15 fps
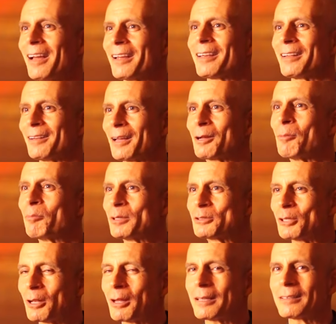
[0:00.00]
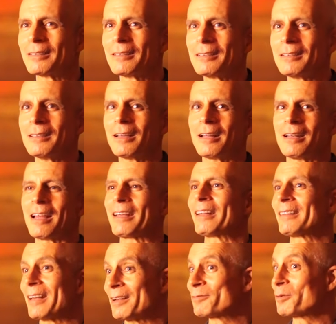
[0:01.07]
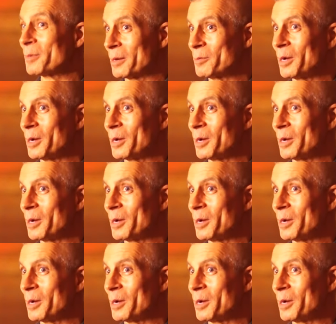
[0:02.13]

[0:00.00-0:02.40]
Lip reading: I can accomplish a lot. And I get that from my